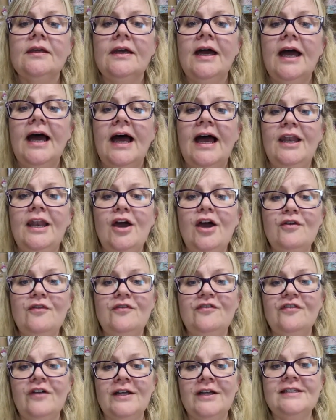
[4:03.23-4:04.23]
Hello,
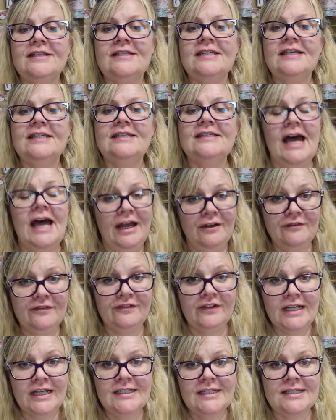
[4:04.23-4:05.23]
Francis and
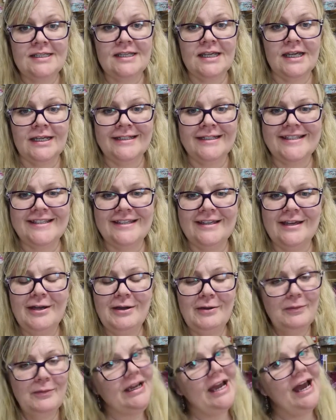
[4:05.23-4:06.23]
Francis.
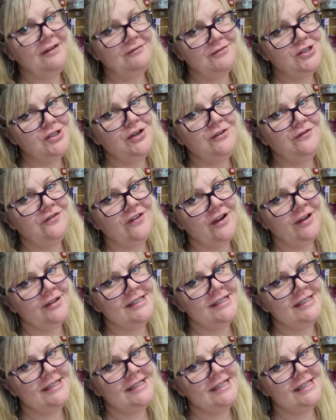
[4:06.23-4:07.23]
We have 2
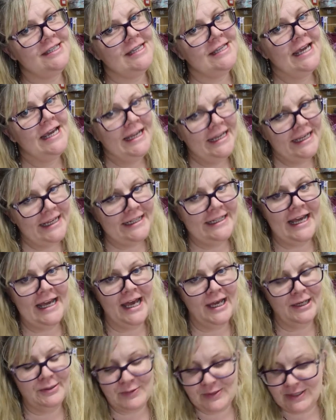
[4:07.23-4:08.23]
Francises in the
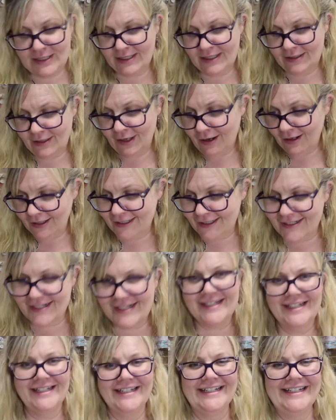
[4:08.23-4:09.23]
house
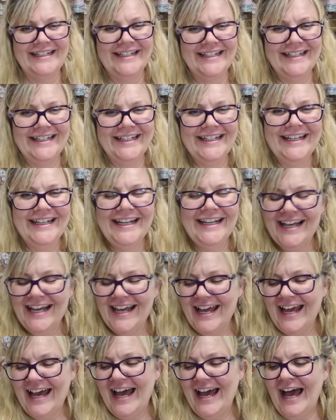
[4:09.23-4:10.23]
tonight.
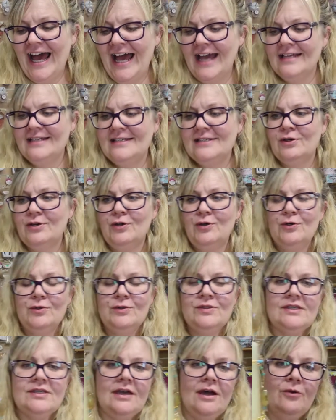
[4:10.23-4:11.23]
And
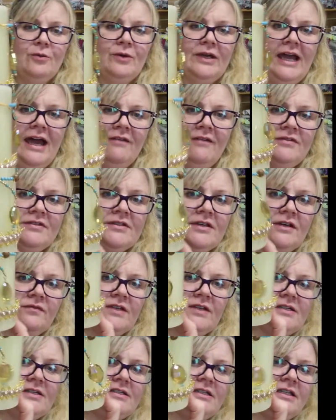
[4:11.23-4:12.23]
also, we haven't done
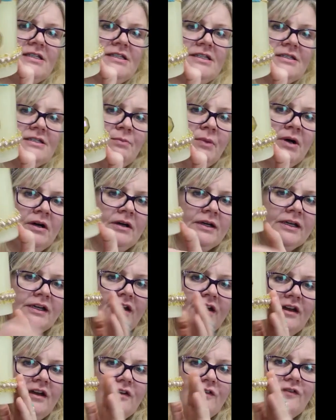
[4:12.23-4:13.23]
this. This is my
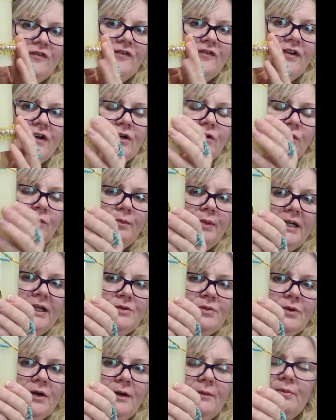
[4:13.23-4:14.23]
frill
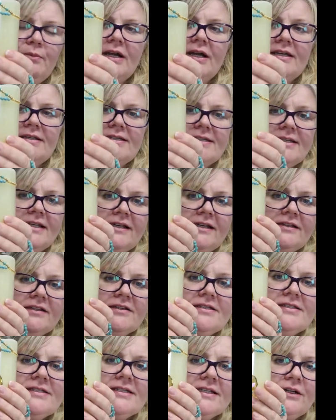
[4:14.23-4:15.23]
beadwork bracelet
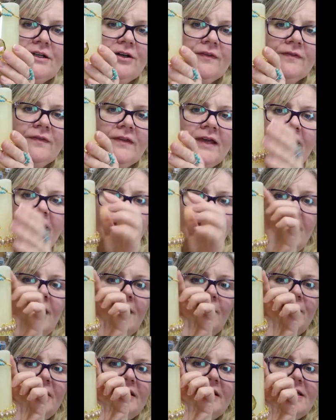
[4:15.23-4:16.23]
that's still on there.
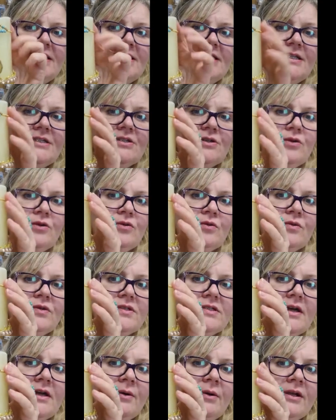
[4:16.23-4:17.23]
But this is
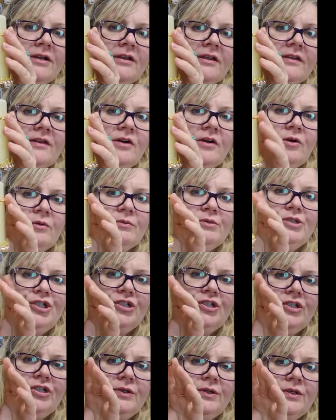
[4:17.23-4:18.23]
also another
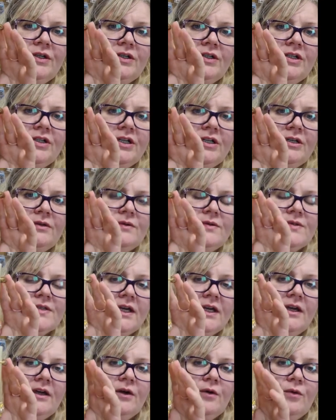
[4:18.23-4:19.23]
option you can use
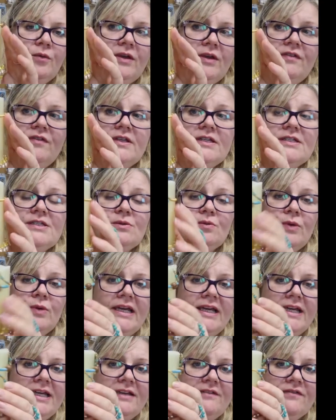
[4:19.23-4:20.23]
with this
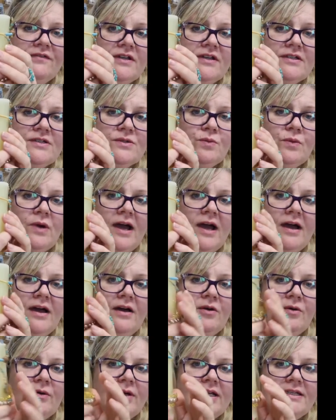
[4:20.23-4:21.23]
weave as
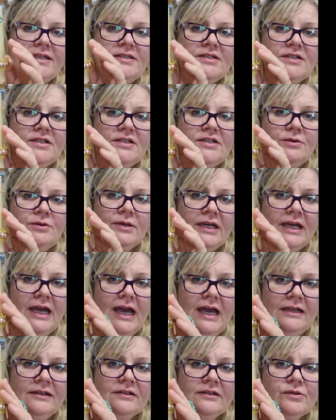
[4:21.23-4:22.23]
well, is to do a
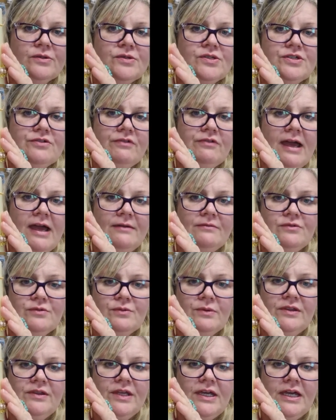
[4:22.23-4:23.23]
candle surround
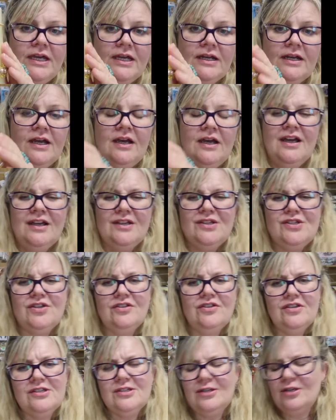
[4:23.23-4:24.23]
with it. So
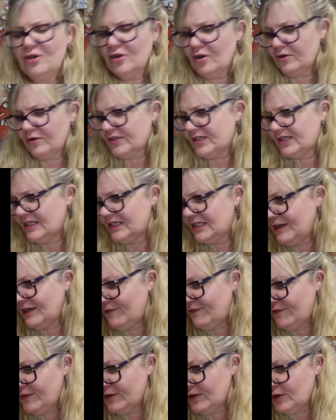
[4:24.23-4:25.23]
there's lots of
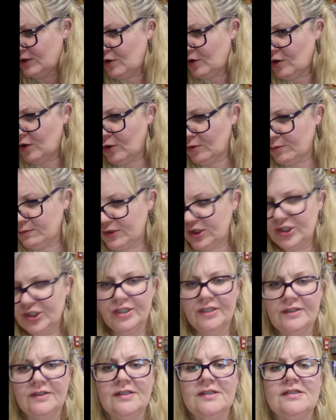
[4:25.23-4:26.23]
different
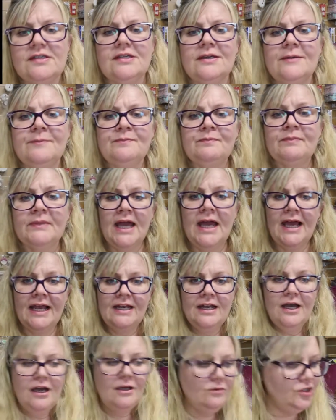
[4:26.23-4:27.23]
options.
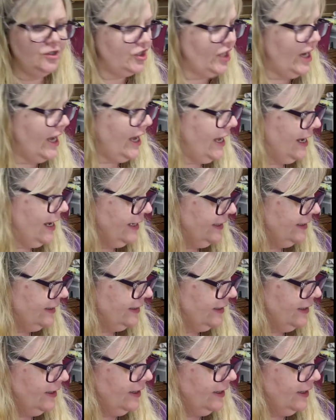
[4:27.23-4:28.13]
Hello, Jay.